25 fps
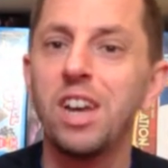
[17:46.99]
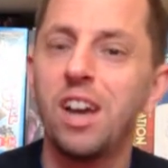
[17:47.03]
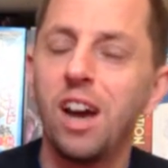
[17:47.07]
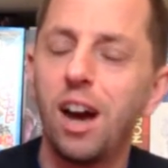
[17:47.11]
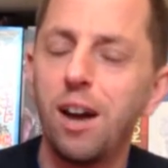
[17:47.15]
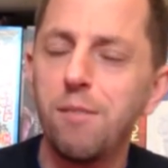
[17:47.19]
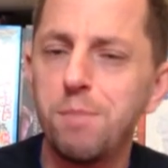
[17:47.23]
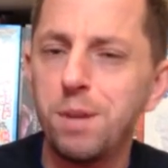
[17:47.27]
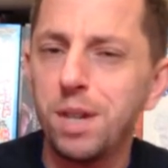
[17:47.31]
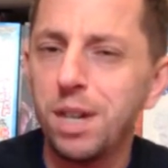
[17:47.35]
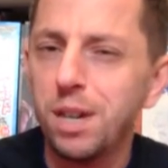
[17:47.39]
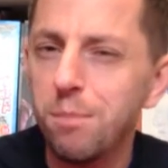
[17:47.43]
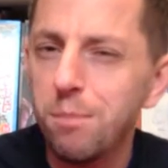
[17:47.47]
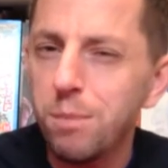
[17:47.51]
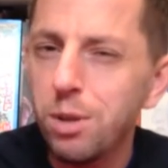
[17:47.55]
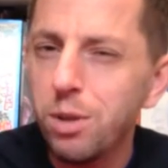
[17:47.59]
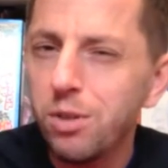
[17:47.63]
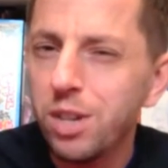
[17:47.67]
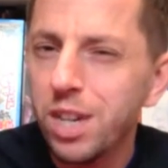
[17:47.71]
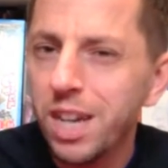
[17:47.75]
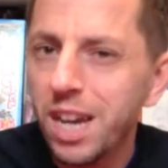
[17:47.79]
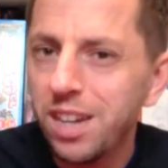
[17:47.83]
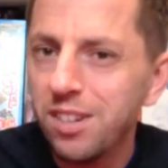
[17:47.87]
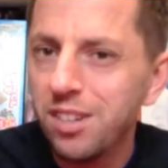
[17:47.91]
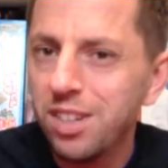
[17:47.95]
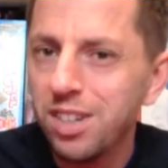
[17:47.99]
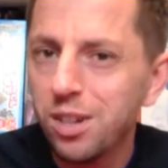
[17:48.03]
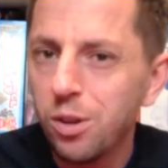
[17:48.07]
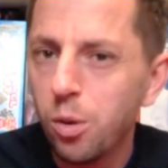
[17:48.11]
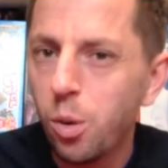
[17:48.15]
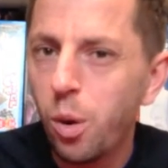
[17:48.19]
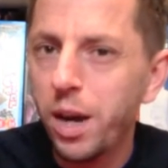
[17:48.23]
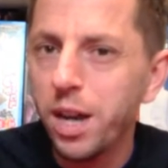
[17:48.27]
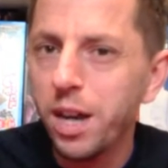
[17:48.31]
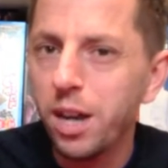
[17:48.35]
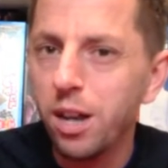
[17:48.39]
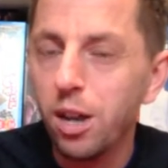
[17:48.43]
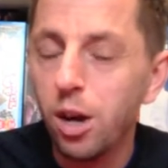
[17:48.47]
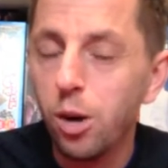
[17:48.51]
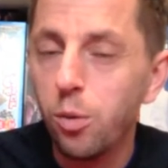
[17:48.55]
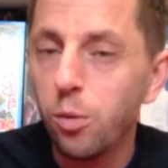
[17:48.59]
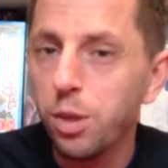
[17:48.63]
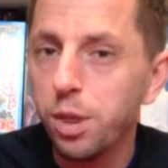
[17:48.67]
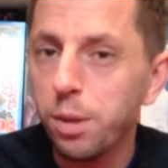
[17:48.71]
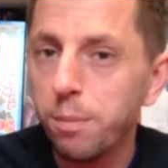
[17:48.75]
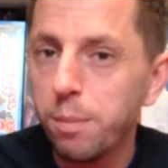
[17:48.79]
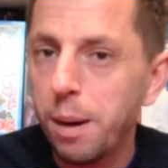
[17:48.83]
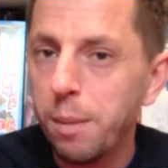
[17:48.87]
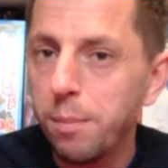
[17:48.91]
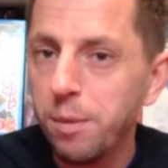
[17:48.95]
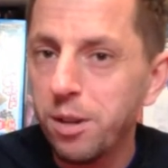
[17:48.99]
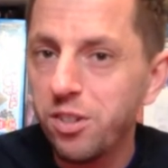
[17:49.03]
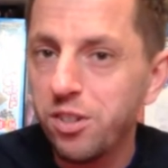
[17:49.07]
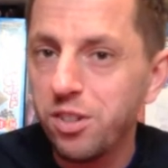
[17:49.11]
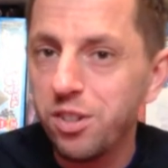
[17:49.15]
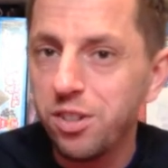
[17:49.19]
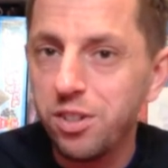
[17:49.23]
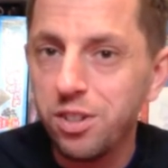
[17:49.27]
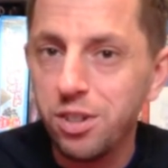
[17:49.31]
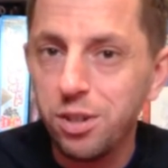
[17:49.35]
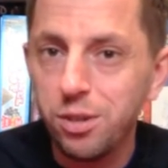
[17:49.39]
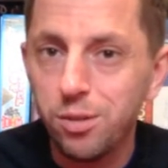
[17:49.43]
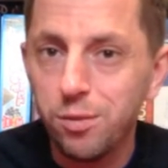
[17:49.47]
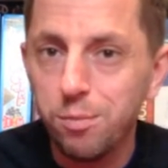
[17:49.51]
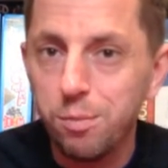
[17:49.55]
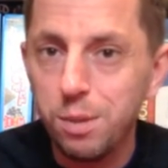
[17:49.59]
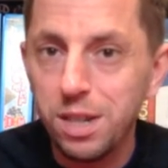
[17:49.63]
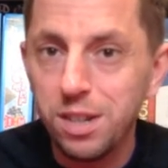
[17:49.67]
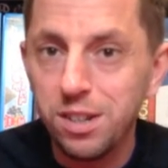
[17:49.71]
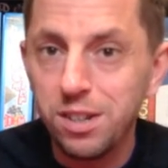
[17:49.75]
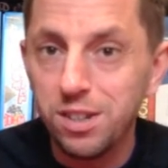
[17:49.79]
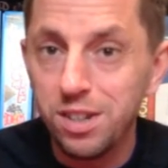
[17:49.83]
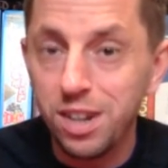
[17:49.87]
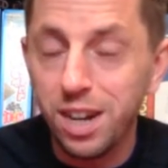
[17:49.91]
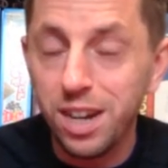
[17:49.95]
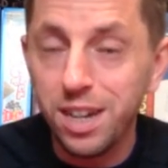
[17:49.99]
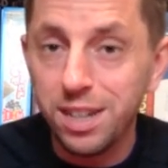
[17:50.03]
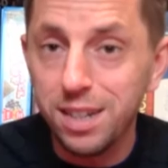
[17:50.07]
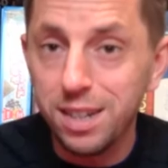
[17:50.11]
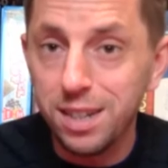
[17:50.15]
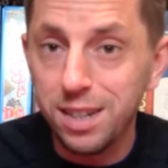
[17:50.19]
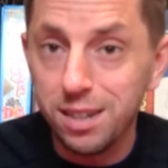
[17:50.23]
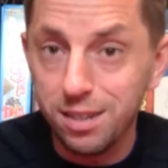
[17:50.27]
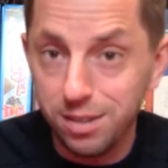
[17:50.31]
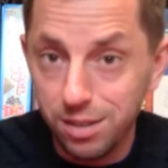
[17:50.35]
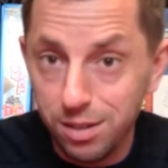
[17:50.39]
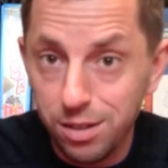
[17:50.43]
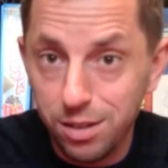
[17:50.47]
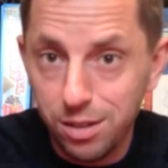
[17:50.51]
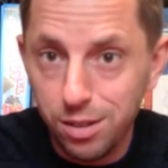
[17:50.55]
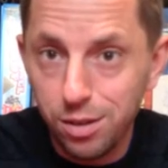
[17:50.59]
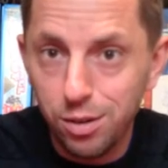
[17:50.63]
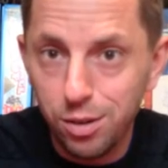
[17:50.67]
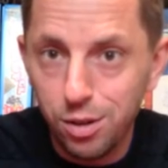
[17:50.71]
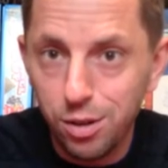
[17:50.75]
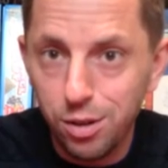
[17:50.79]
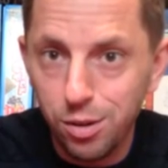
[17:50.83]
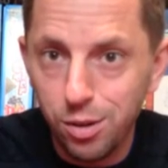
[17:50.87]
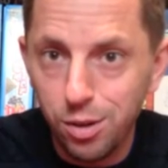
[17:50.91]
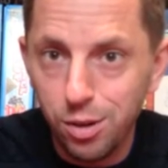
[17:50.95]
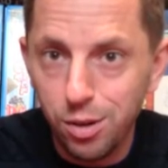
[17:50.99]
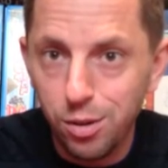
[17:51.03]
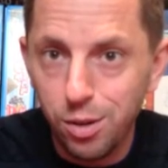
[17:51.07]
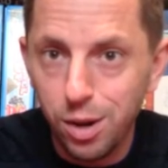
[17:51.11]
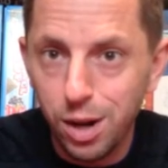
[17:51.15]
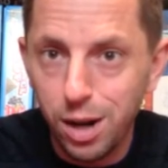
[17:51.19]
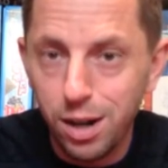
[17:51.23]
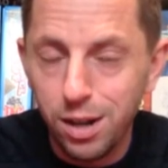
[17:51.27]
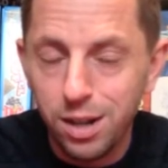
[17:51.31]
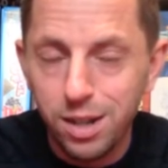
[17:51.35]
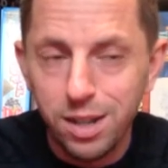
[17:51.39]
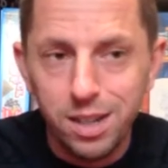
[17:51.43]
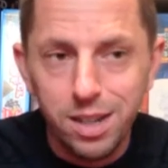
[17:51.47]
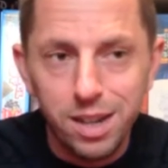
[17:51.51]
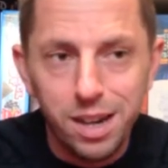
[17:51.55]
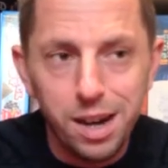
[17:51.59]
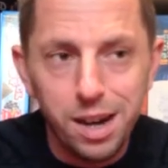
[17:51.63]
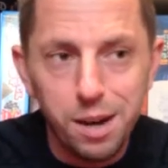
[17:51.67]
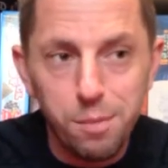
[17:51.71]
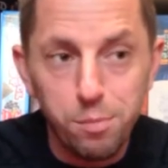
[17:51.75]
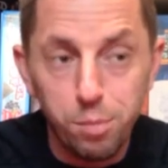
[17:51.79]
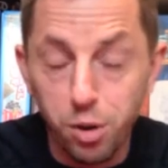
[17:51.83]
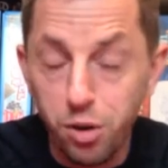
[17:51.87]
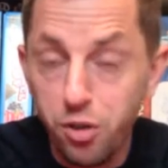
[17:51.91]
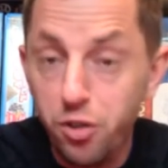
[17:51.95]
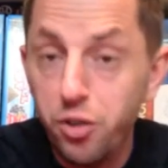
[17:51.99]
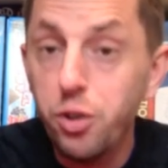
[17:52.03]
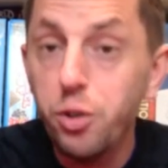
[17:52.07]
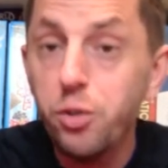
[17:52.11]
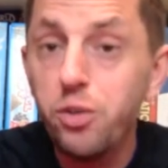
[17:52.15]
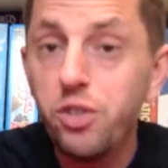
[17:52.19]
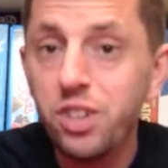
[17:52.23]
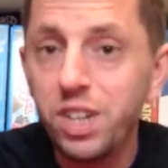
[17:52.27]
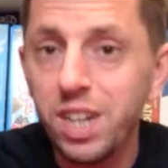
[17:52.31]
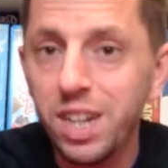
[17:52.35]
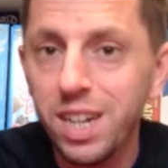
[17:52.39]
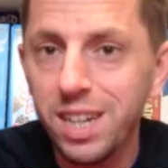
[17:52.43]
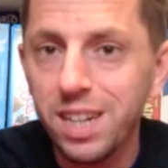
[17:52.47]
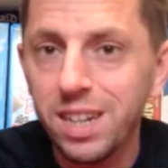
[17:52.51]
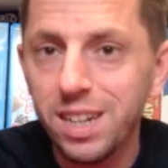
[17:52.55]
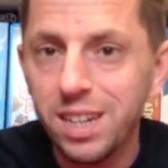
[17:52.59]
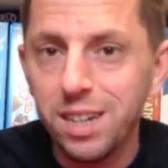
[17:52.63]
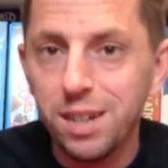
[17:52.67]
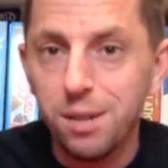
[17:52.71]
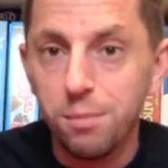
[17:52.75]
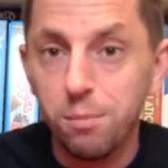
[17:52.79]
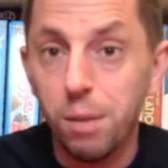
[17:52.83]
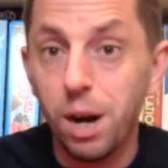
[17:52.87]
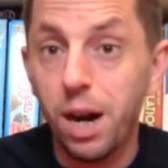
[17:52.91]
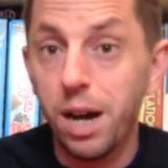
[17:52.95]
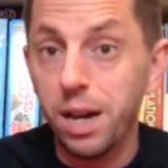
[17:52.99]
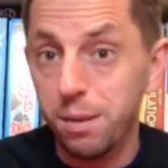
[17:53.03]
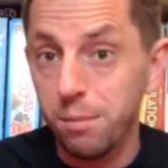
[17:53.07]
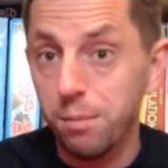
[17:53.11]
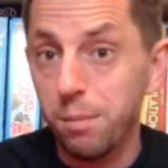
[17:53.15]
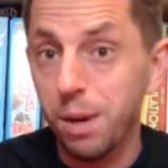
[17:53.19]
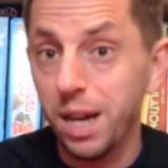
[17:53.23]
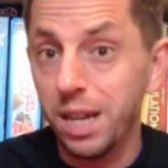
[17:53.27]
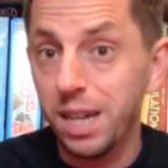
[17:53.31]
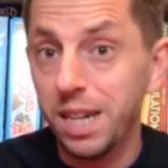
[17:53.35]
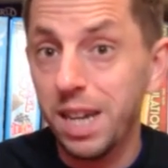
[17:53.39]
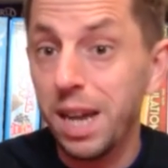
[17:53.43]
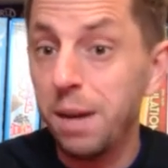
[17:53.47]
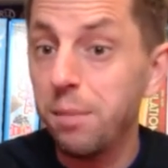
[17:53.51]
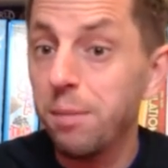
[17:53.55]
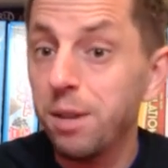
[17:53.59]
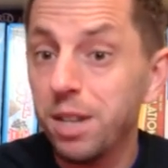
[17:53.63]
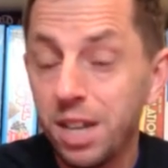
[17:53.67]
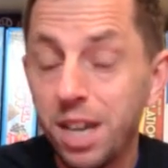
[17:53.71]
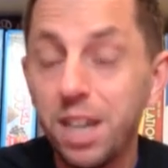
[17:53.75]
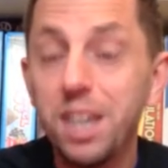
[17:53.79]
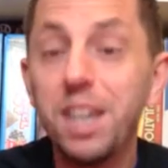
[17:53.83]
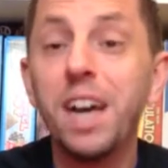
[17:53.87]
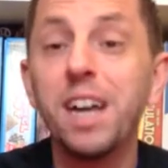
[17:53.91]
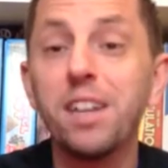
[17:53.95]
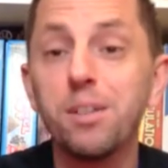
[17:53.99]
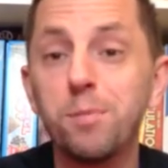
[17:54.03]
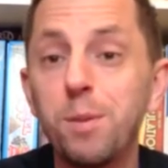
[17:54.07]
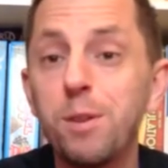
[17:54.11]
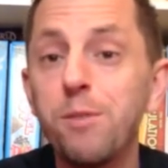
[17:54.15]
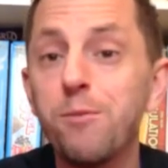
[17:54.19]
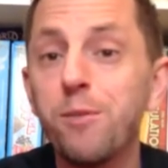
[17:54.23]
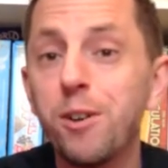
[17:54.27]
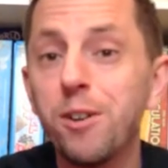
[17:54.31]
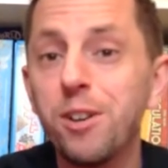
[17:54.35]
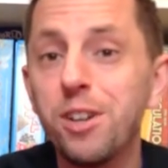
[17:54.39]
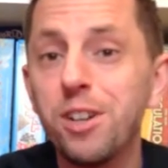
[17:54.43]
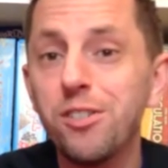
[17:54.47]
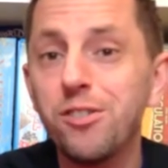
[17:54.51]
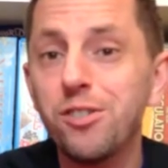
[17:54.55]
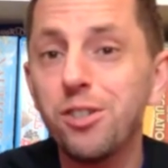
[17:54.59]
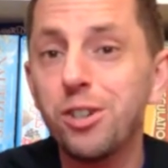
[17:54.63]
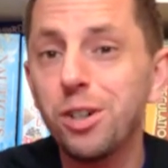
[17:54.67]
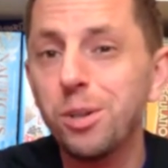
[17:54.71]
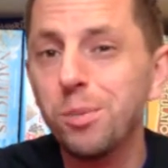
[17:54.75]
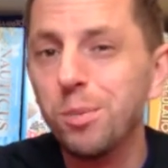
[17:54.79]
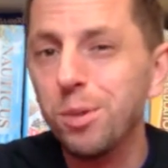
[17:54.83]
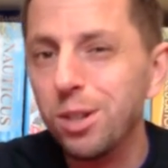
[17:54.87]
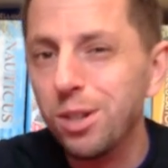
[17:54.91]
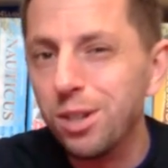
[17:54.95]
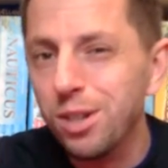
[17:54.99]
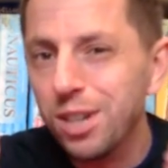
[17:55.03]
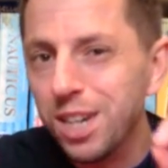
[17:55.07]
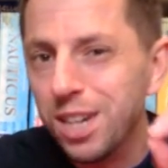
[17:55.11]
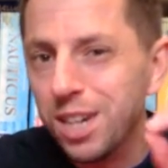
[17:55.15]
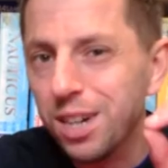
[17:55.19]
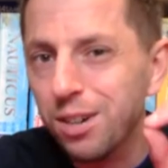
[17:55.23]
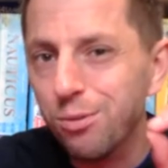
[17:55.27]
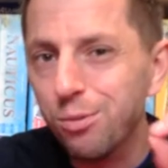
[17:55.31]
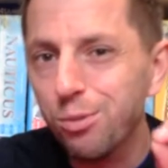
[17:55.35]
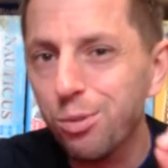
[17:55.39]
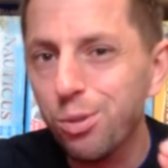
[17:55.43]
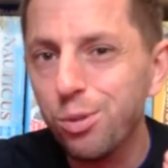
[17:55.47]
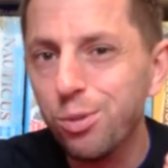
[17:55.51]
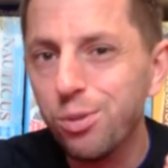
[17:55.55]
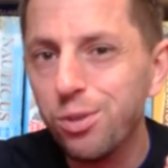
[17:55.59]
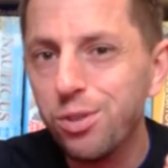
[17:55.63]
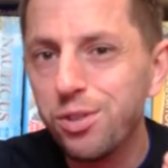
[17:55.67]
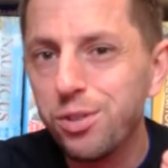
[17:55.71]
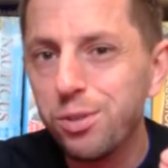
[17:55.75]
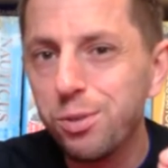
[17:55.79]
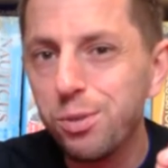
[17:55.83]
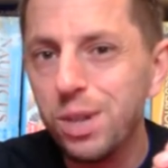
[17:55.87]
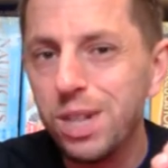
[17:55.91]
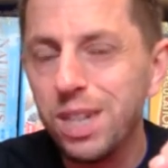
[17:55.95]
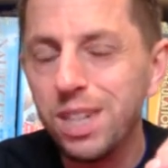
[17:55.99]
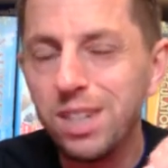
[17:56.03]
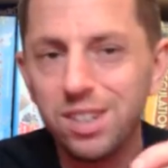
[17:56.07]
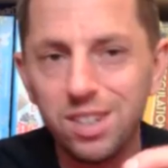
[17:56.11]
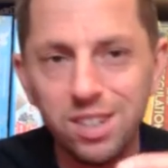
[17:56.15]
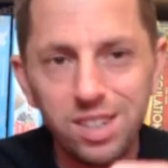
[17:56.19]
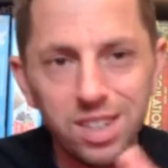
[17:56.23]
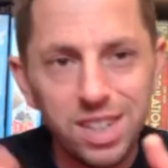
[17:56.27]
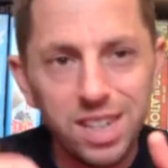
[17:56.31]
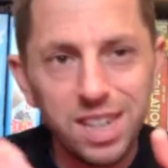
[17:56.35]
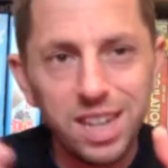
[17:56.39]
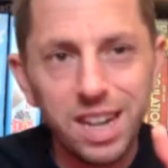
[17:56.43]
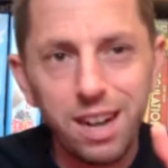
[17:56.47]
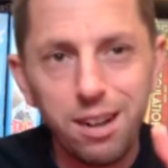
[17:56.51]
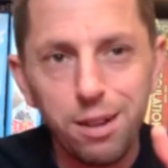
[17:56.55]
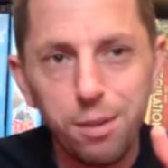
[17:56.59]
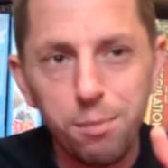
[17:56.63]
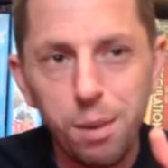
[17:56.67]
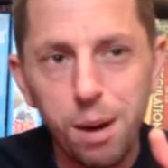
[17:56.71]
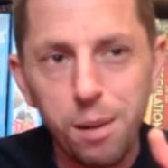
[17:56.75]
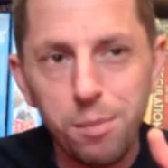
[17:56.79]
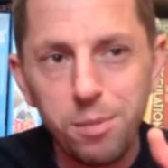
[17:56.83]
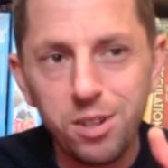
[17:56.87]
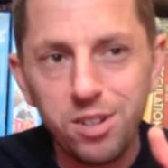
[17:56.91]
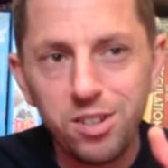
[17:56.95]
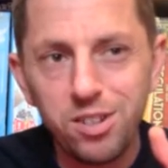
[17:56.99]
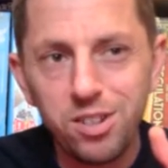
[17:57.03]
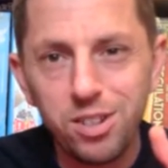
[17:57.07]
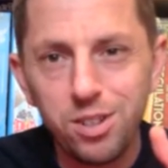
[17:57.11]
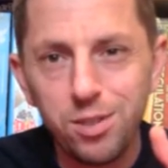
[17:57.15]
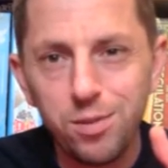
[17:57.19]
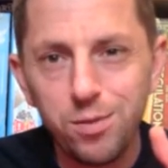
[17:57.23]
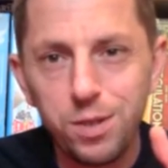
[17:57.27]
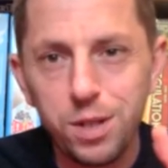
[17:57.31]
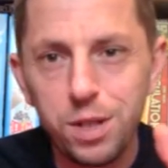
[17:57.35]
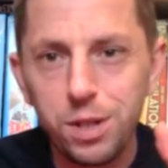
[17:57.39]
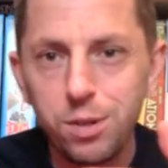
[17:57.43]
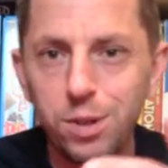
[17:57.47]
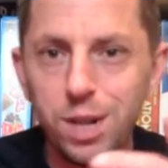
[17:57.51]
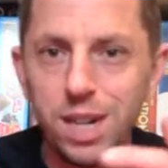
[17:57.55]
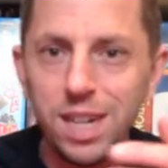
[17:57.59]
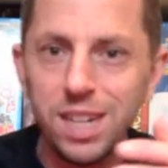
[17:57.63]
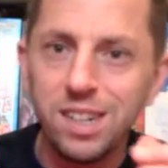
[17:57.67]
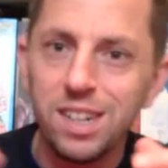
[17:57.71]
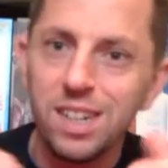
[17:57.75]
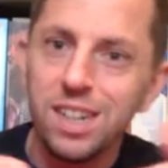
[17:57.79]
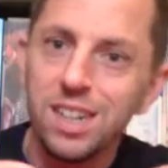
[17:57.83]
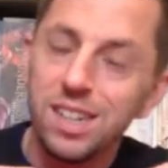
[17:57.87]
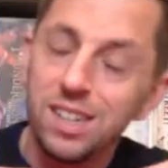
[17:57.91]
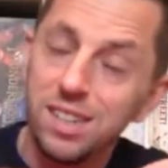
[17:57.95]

I've been communicating quite a lot with the publishers who have been designing, who are producing my game, and that's been very enjoyable, looking at rules tweaks, seeing how the publishers view it,